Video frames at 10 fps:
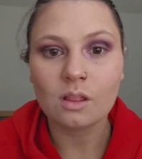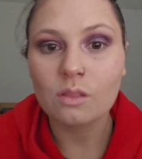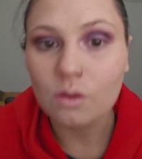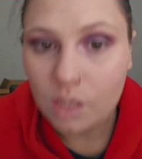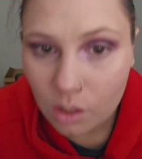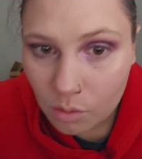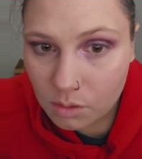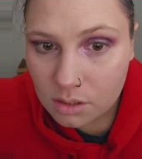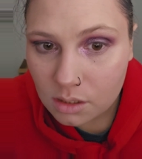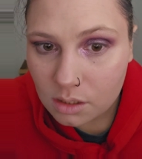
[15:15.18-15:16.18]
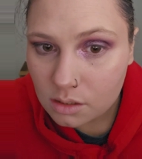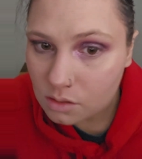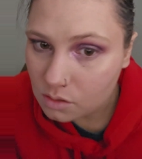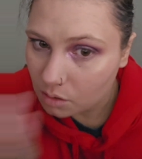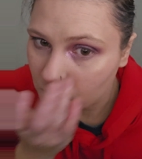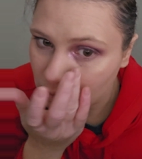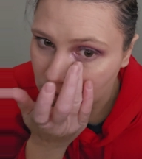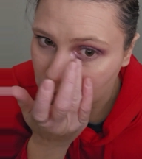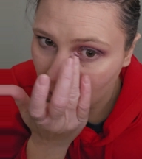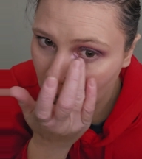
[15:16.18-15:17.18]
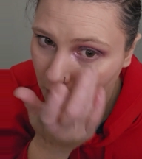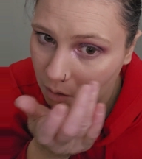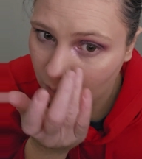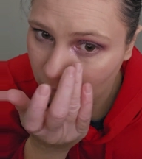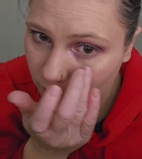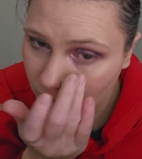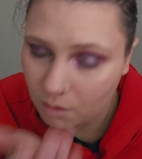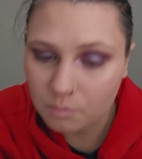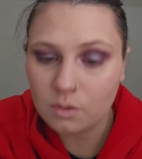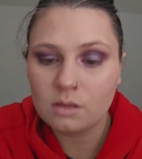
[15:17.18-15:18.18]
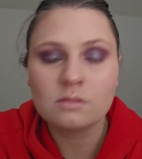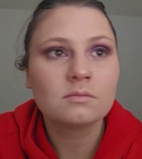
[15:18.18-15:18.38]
Loki always thinks someone's here for him.